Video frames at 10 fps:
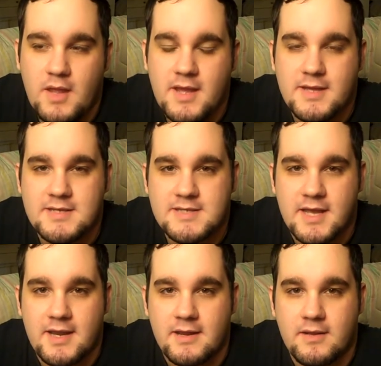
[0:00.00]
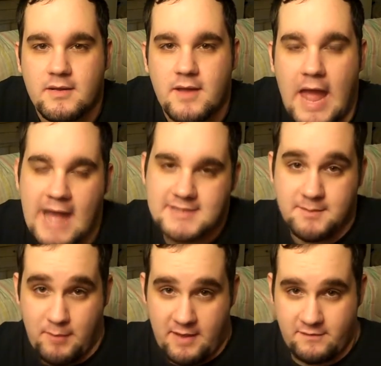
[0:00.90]
He said, as
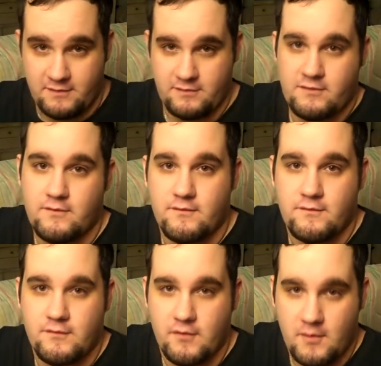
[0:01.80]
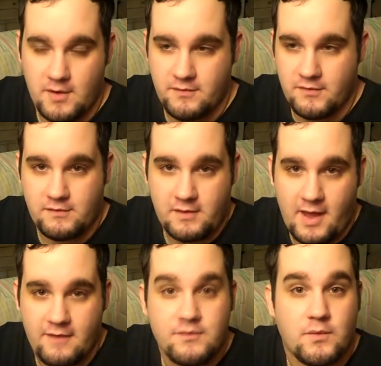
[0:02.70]
a basis for this
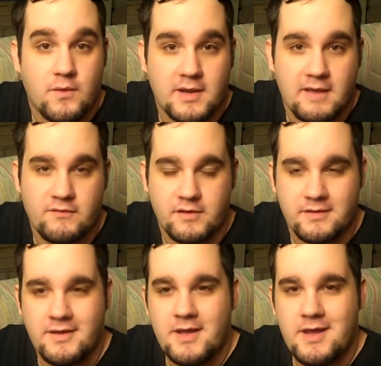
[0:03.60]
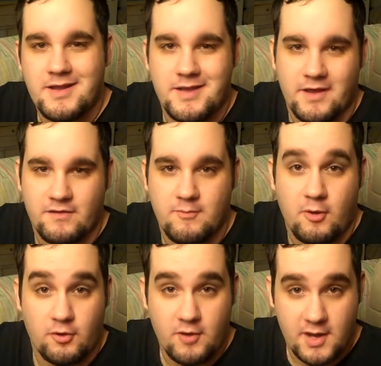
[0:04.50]
class, we're going to have to take a
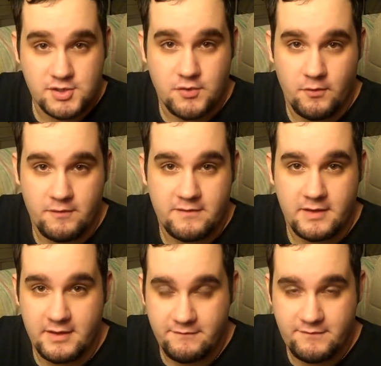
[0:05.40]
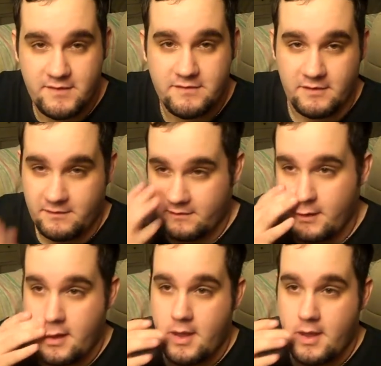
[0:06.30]
small crash course in physics.